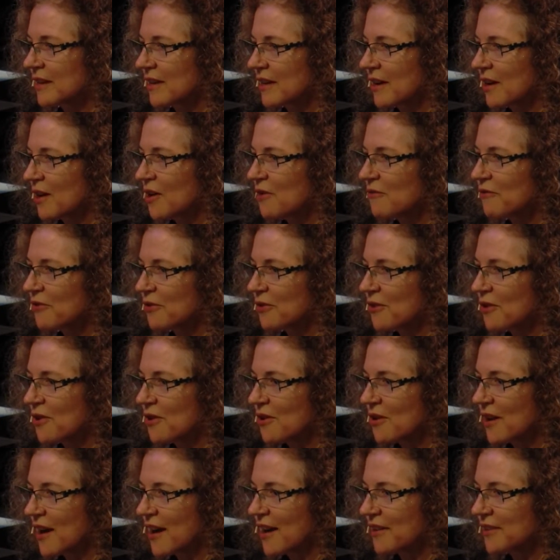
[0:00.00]
Overall,
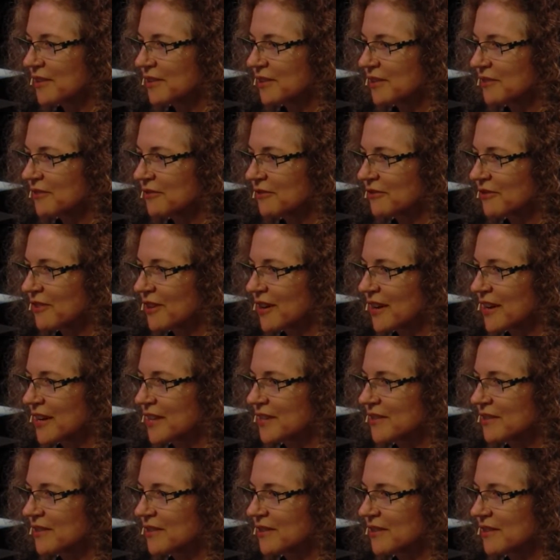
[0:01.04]
how do you
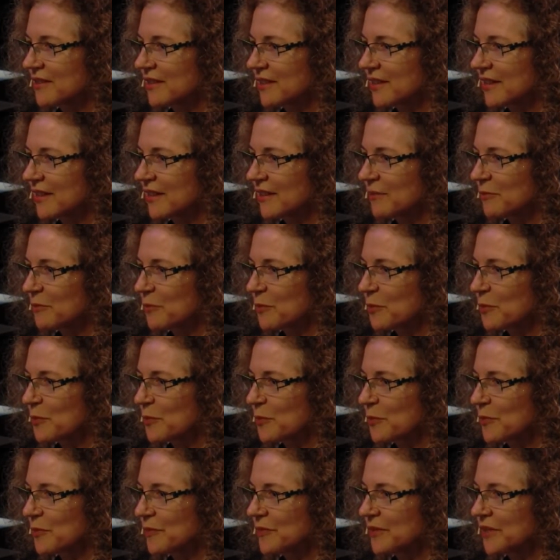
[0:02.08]
find the
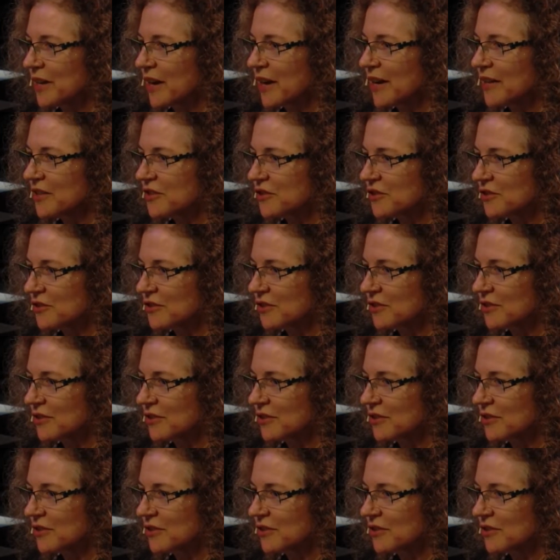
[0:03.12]
touch?